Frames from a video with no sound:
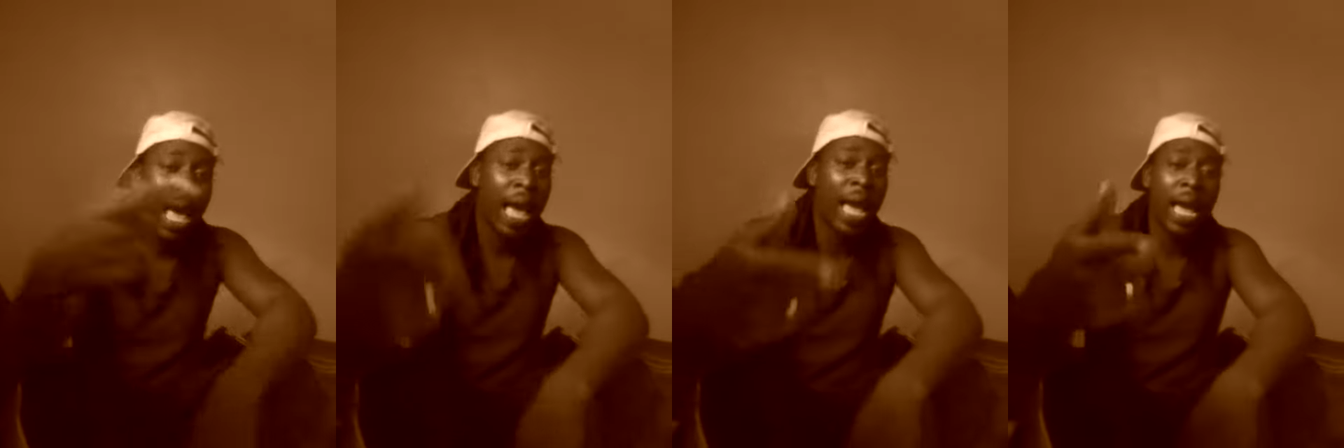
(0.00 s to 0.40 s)

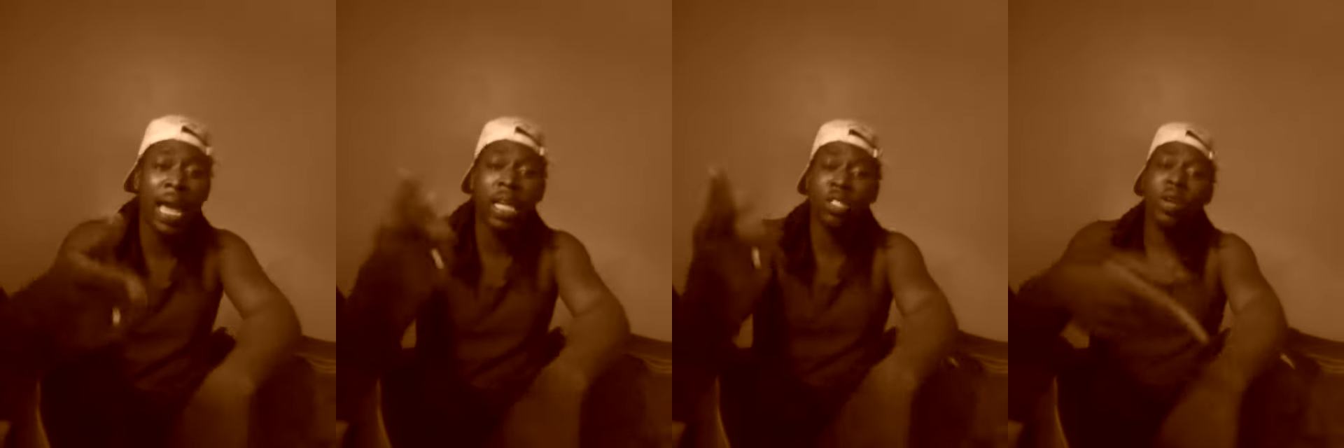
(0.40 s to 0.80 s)
I
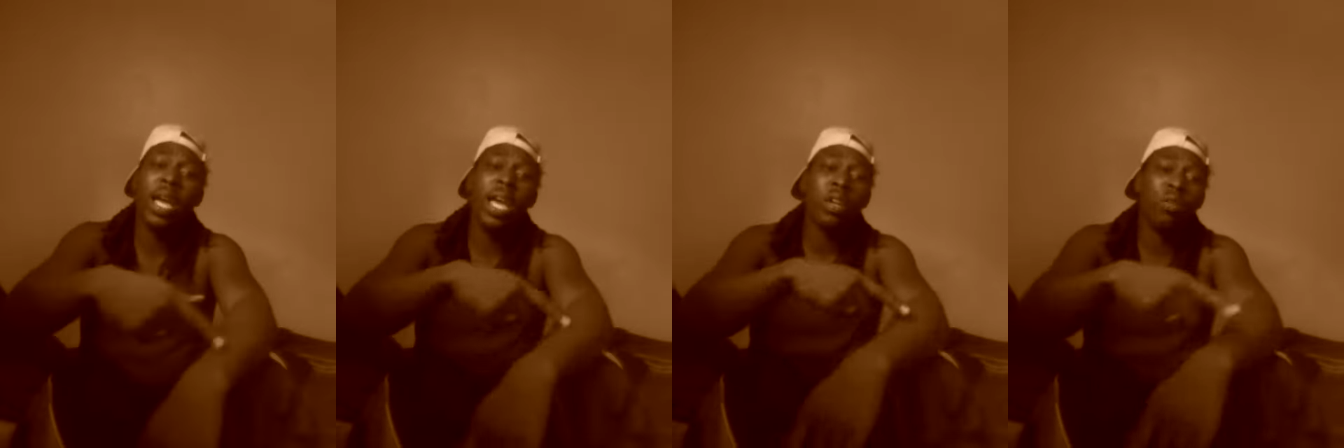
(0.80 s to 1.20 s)
ain't
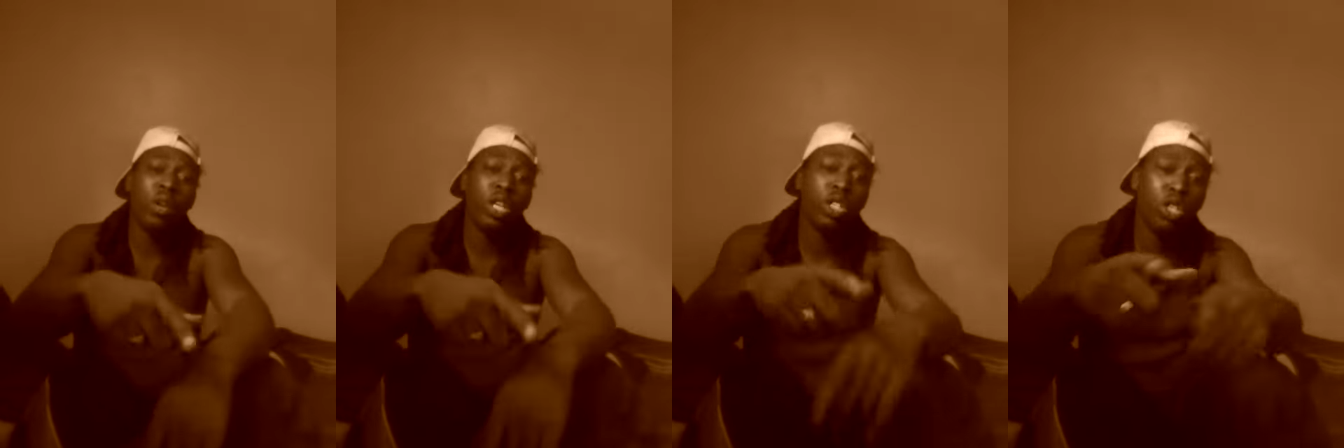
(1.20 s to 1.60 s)
trying to
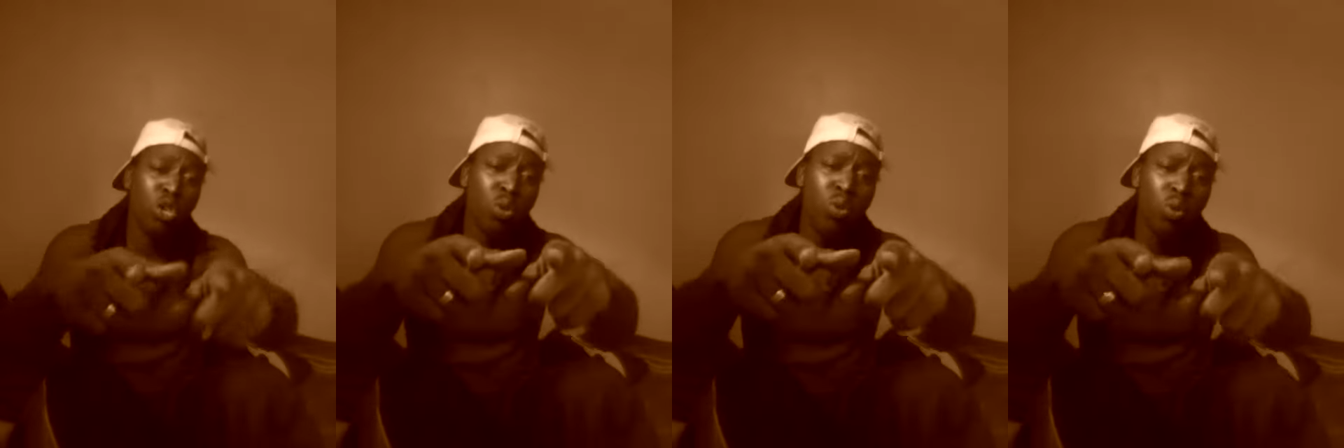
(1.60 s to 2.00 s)
rush
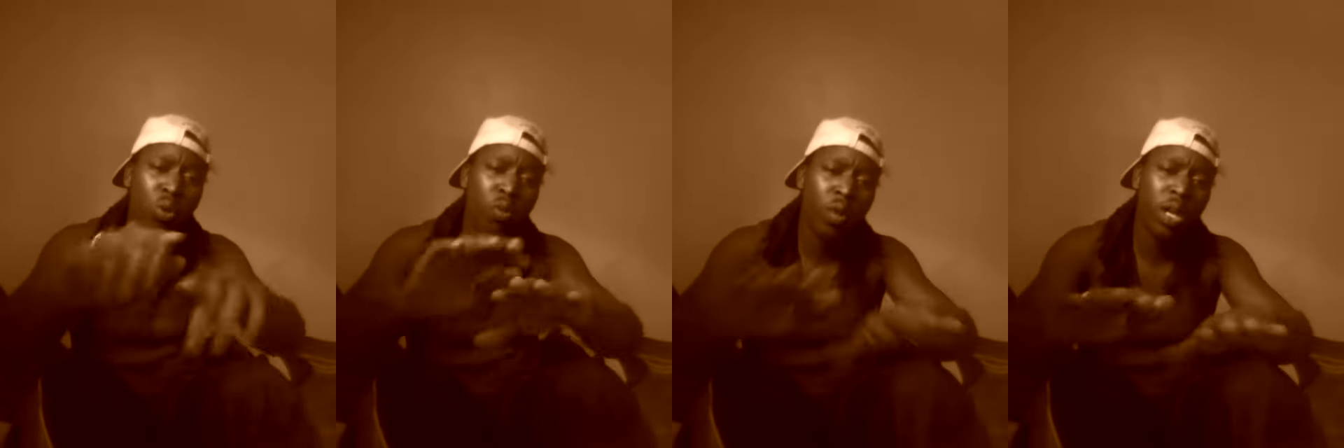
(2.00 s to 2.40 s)

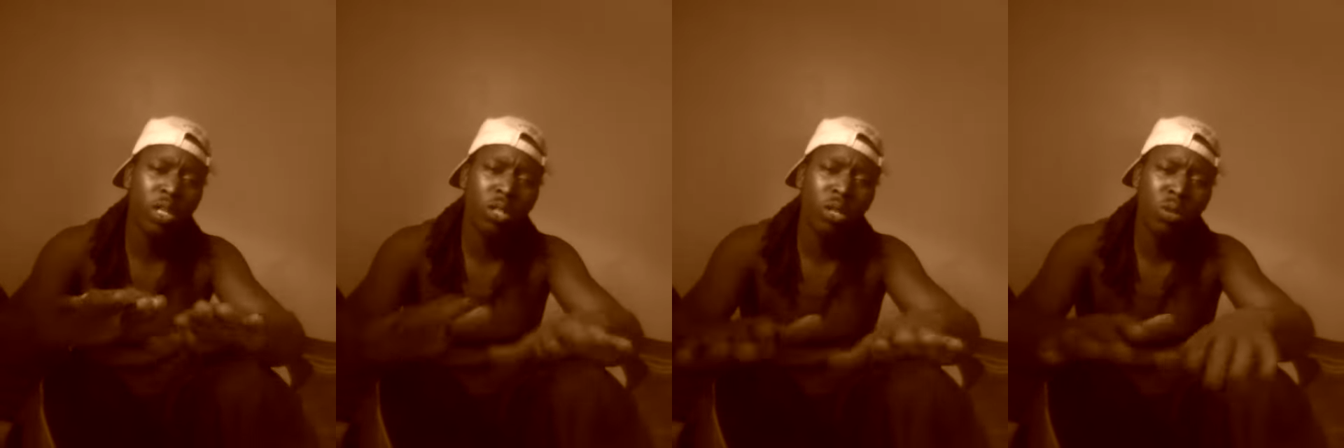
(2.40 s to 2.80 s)
you,
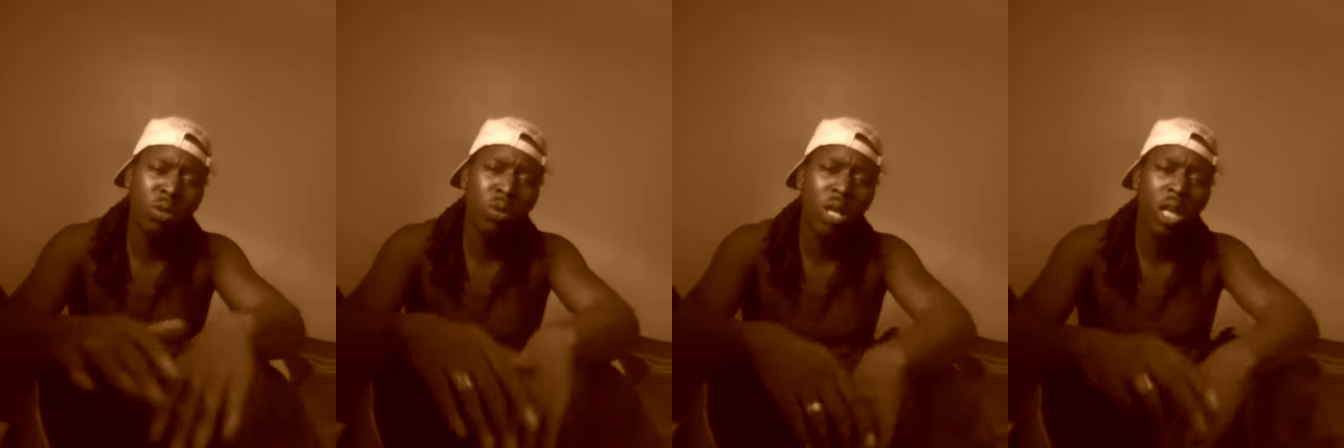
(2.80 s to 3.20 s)
rush
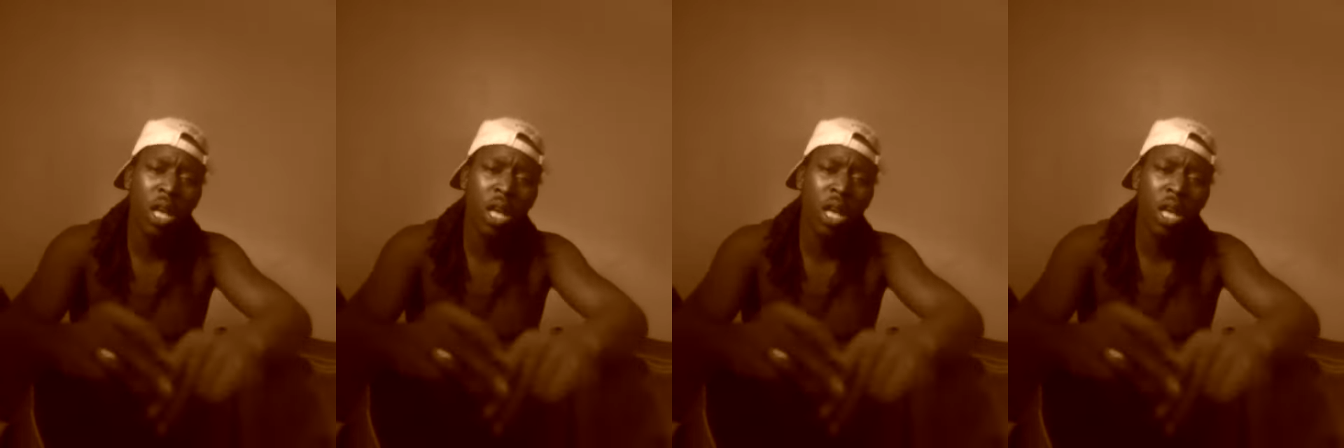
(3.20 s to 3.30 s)
you.